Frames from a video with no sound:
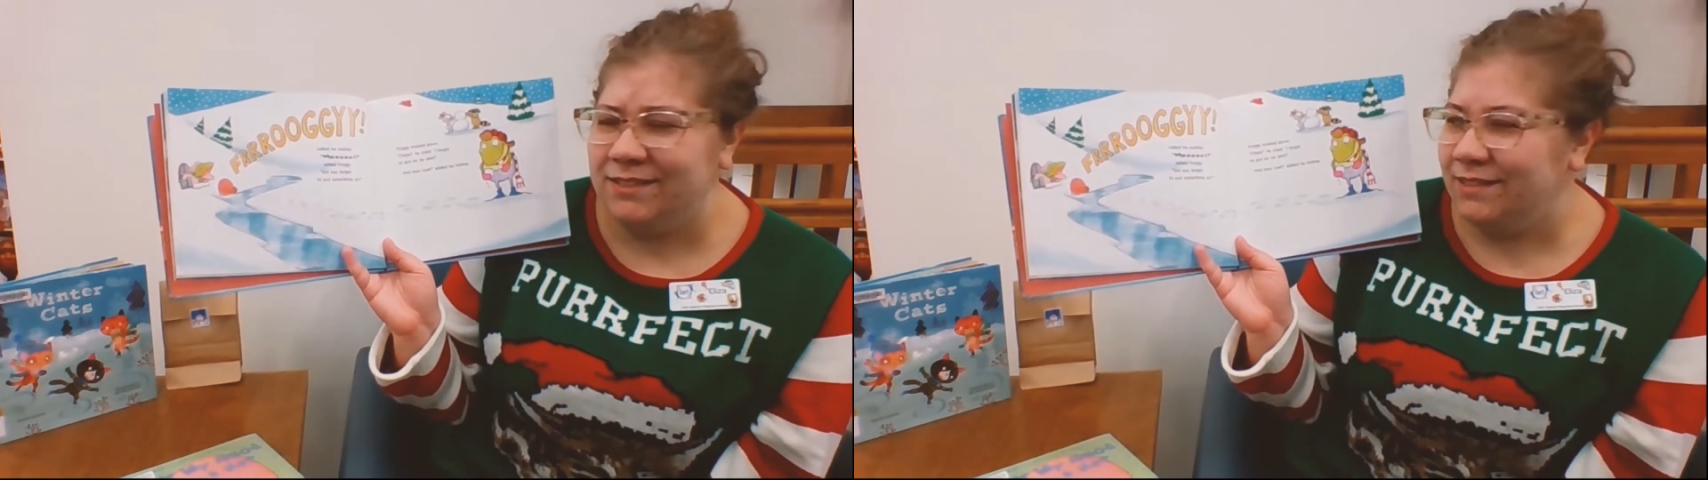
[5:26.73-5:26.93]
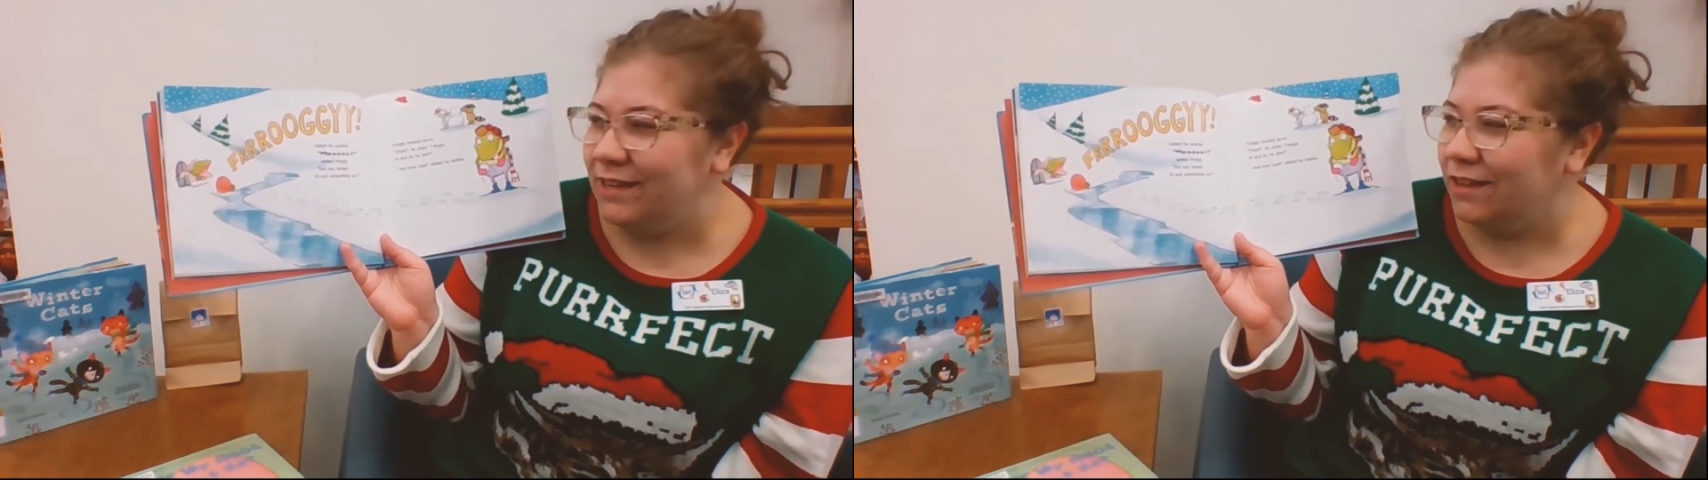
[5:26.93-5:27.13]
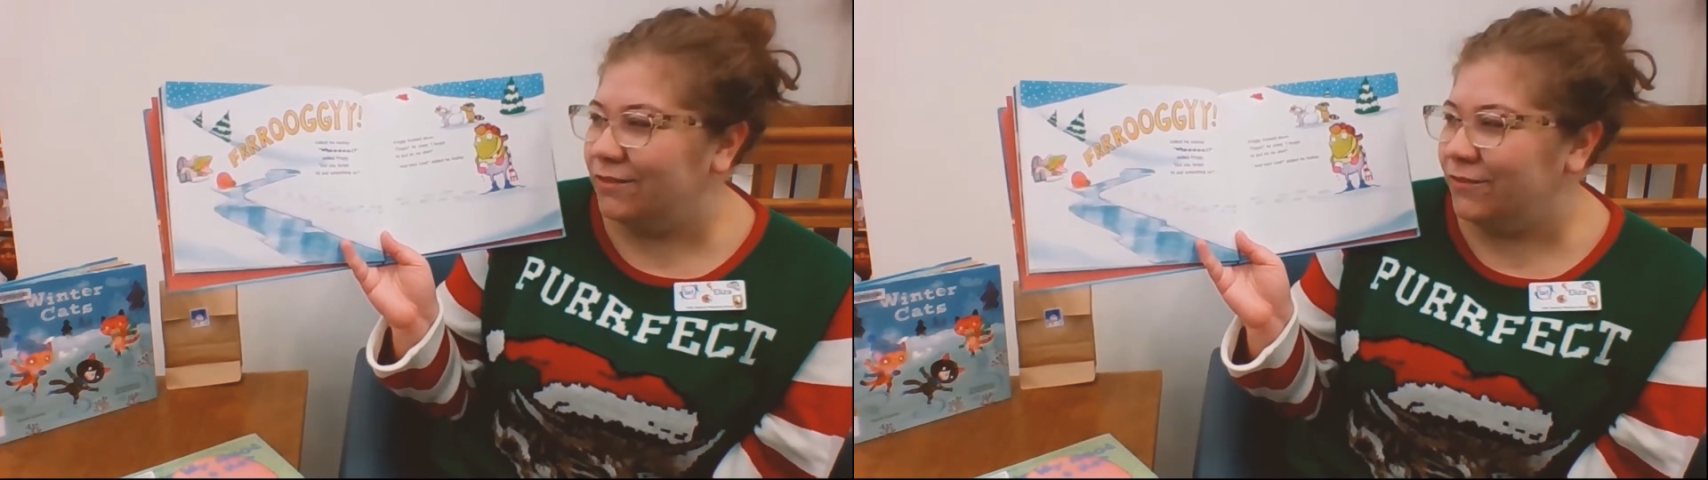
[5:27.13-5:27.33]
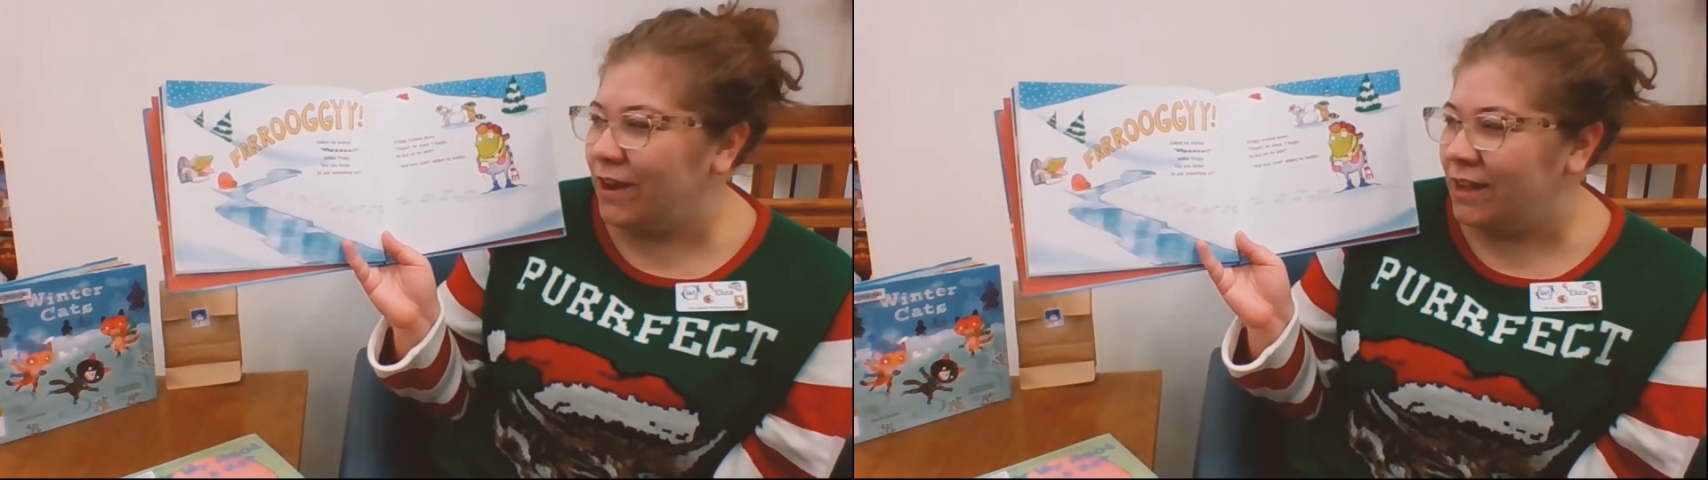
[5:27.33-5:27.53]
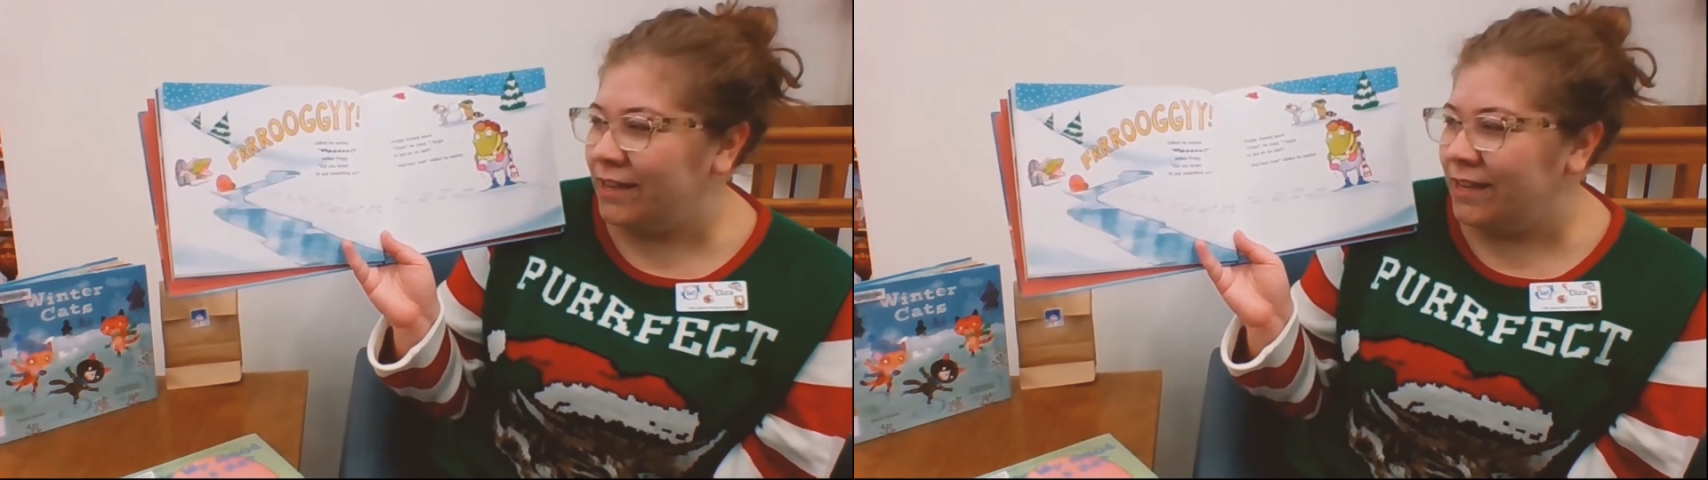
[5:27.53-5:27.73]
Yelled
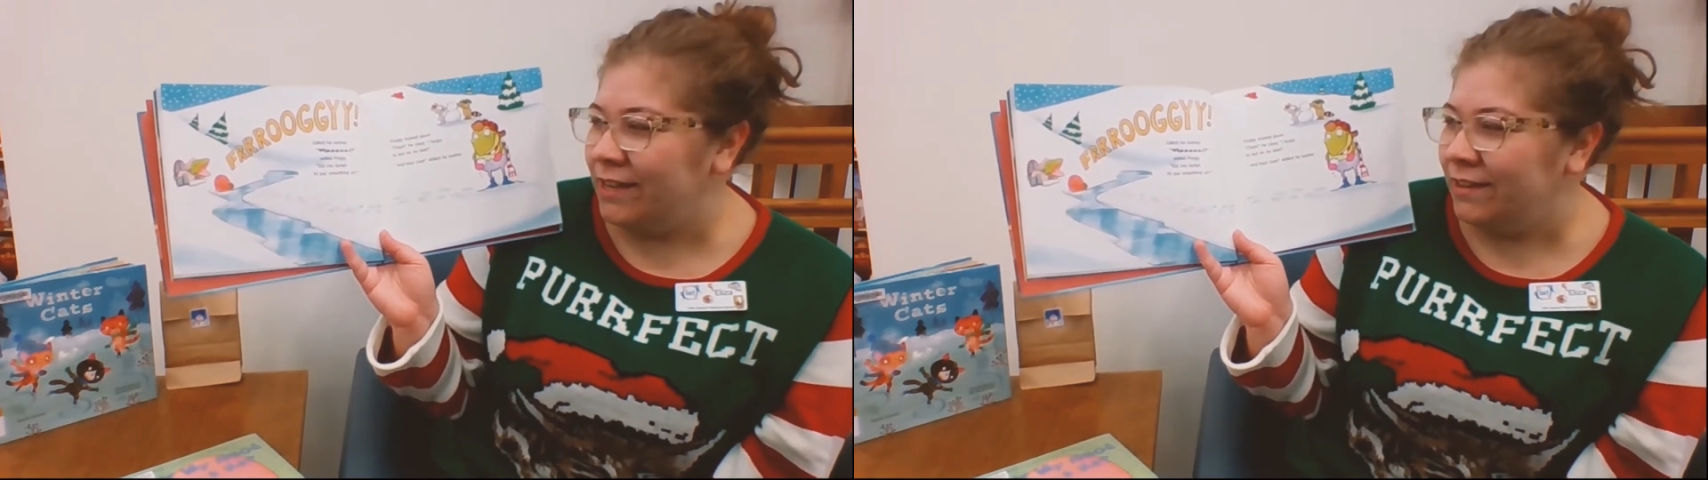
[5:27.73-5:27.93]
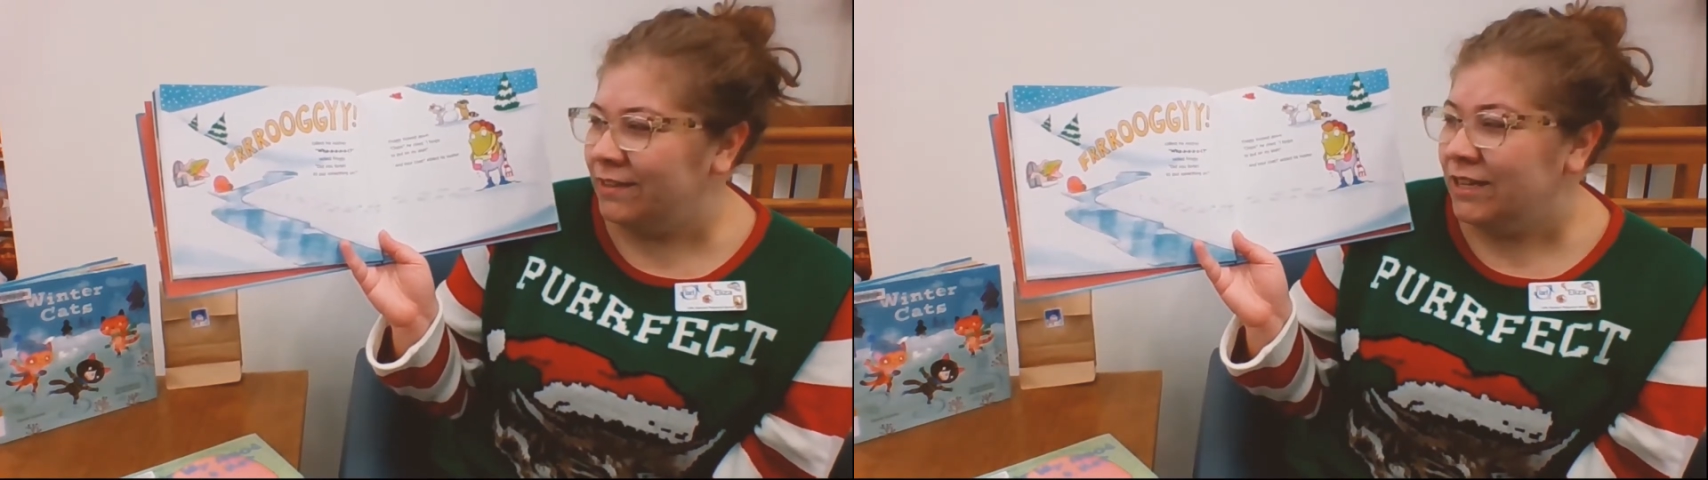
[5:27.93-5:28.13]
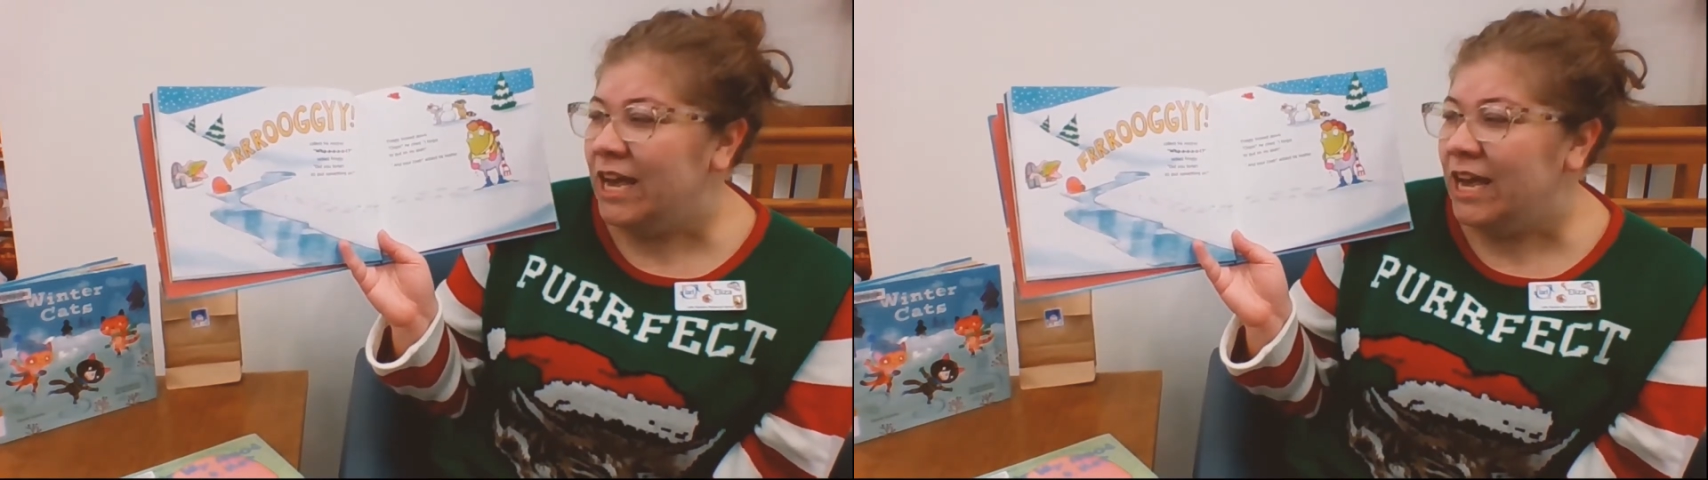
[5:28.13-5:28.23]
Froggy.